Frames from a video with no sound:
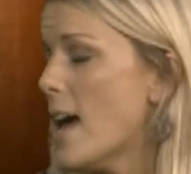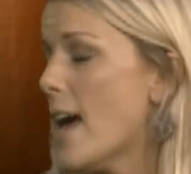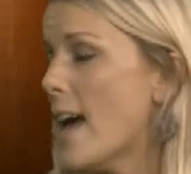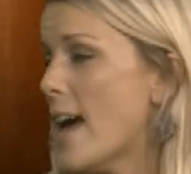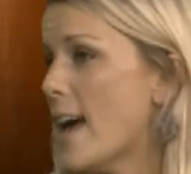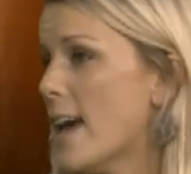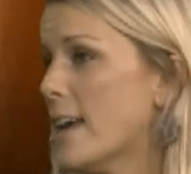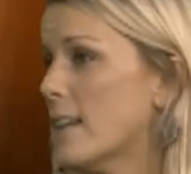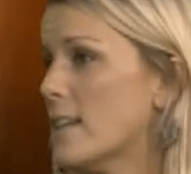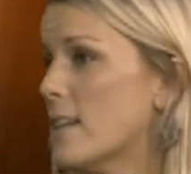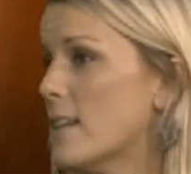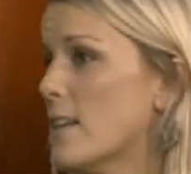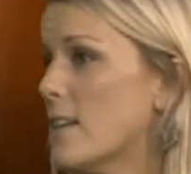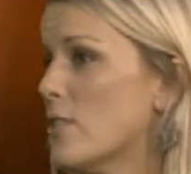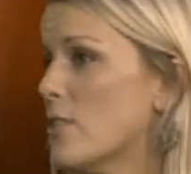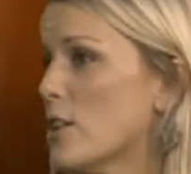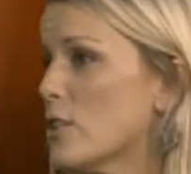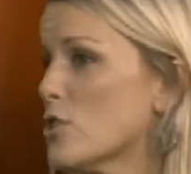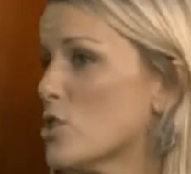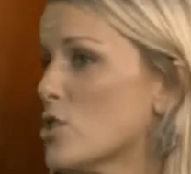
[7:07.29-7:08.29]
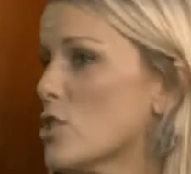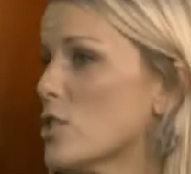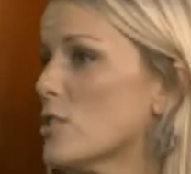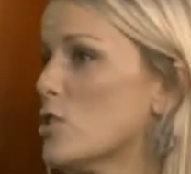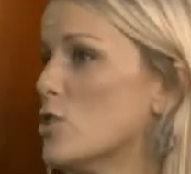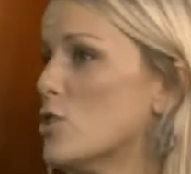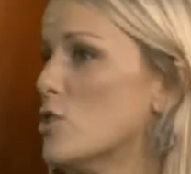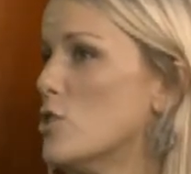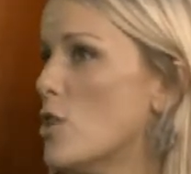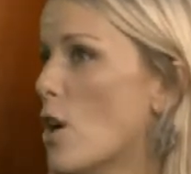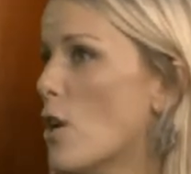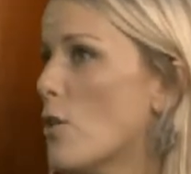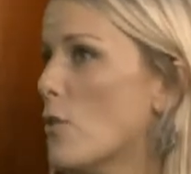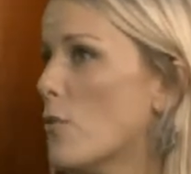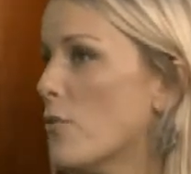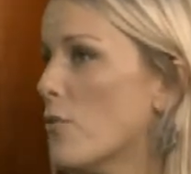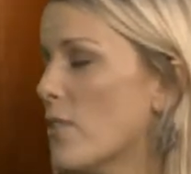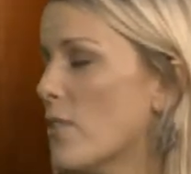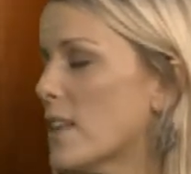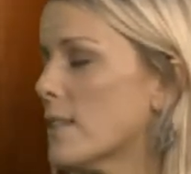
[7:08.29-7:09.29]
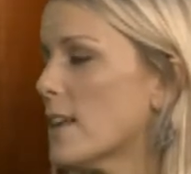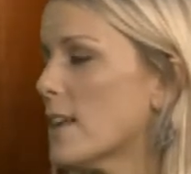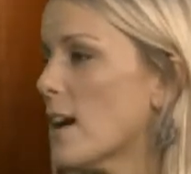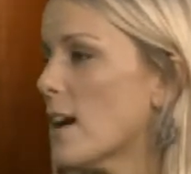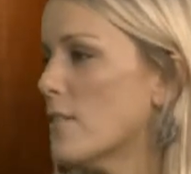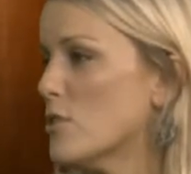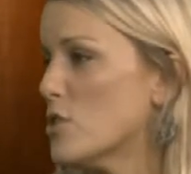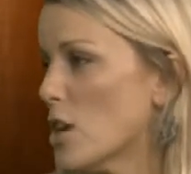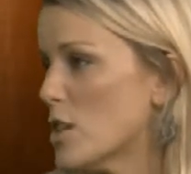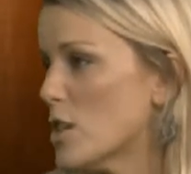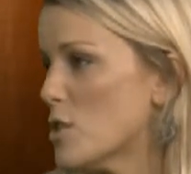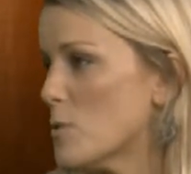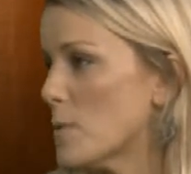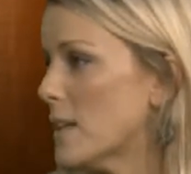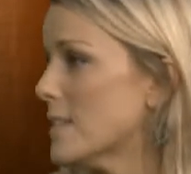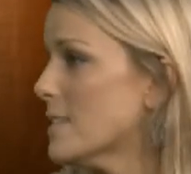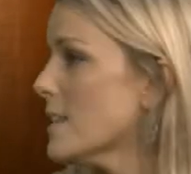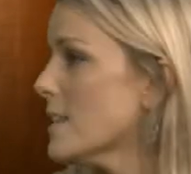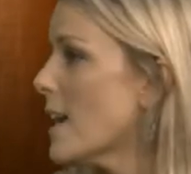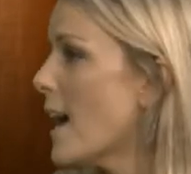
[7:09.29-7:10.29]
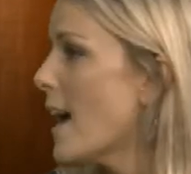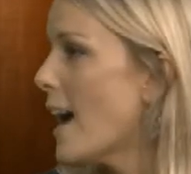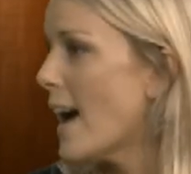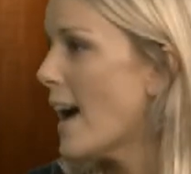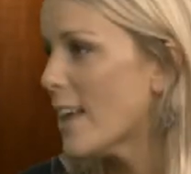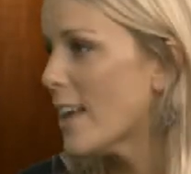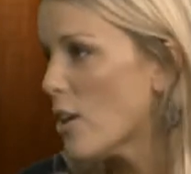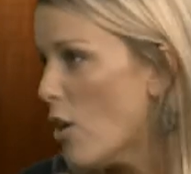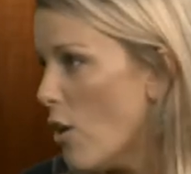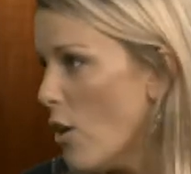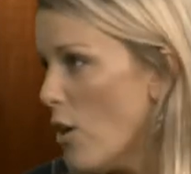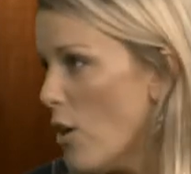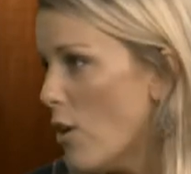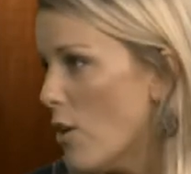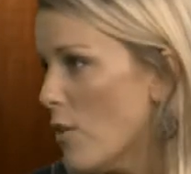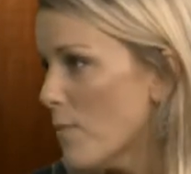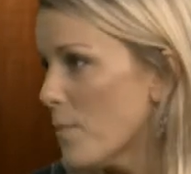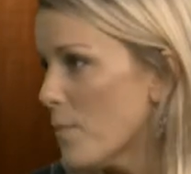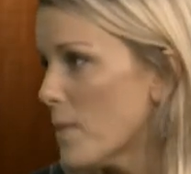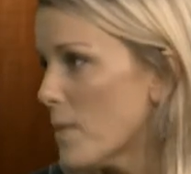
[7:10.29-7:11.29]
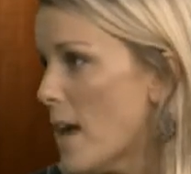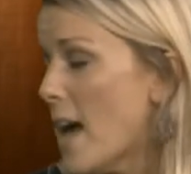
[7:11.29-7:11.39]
And there's just no feeling of judgment at all.